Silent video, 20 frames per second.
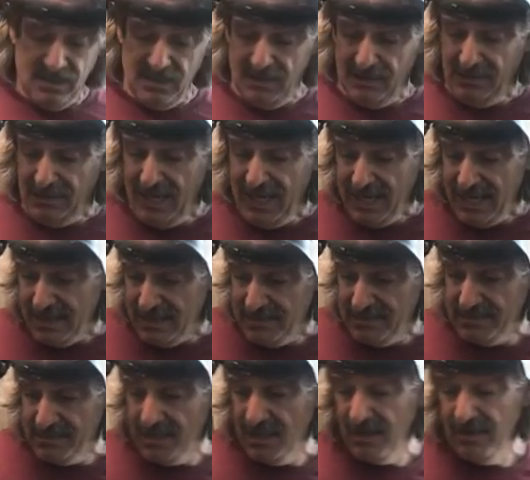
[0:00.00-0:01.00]

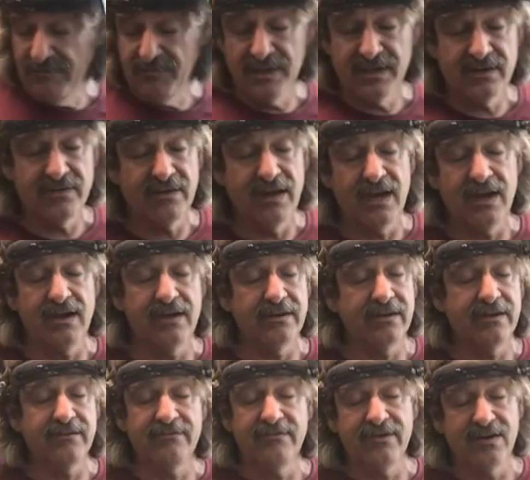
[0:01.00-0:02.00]
lathes have been
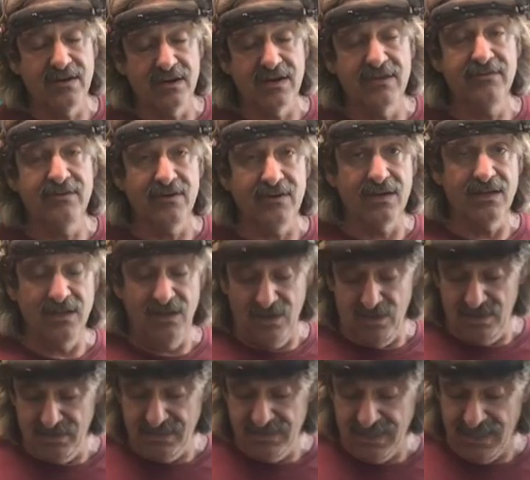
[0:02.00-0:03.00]
around a very, very
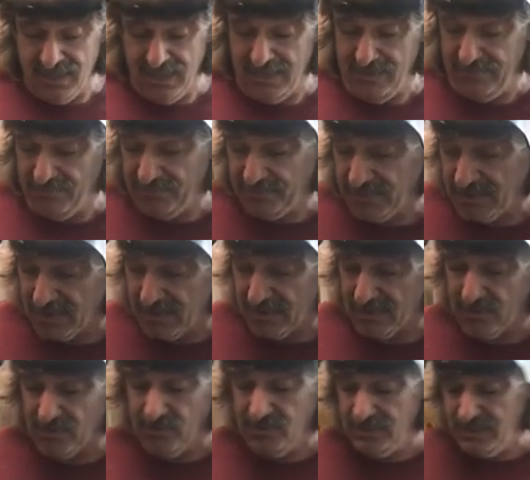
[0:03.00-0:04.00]
long time,
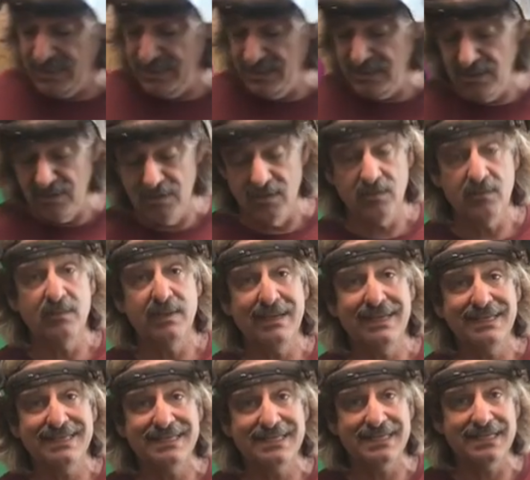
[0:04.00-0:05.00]
1300
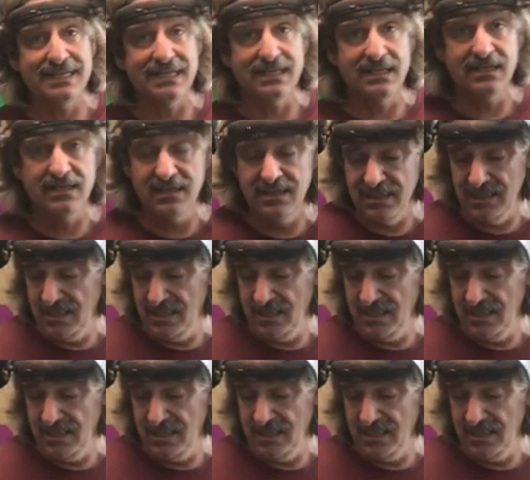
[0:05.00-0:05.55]
BC.